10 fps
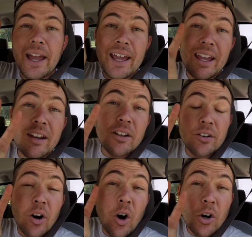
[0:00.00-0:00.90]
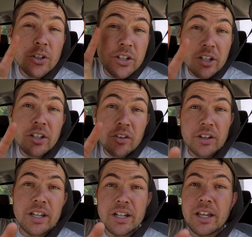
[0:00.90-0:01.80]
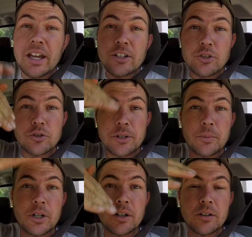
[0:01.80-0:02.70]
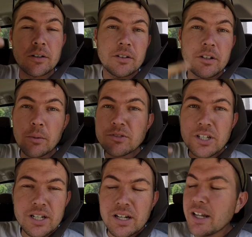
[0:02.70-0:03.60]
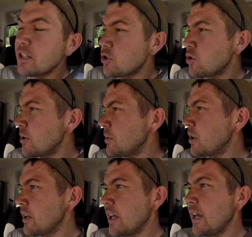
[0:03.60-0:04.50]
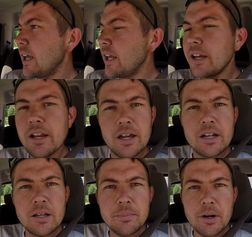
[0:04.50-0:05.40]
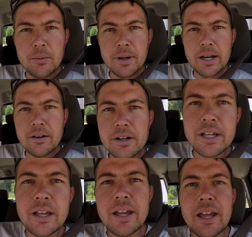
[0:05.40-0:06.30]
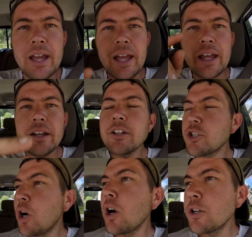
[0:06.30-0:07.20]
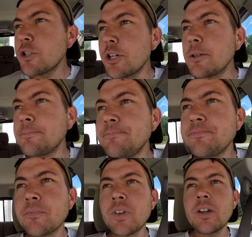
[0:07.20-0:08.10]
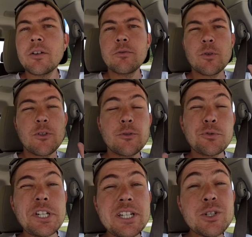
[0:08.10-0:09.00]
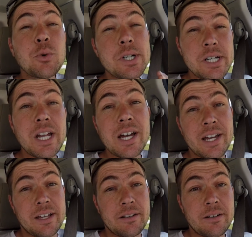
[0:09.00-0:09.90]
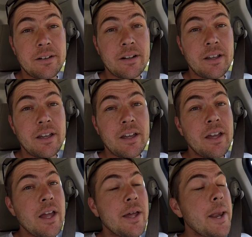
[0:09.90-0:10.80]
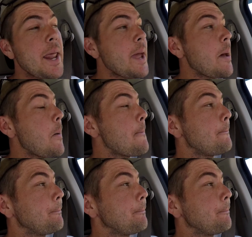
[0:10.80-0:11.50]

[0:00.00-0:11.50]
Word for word: and an articulating hedge trimmer double-sided hedge trimmer and a 9 amp hour battery and a charger for 329 now,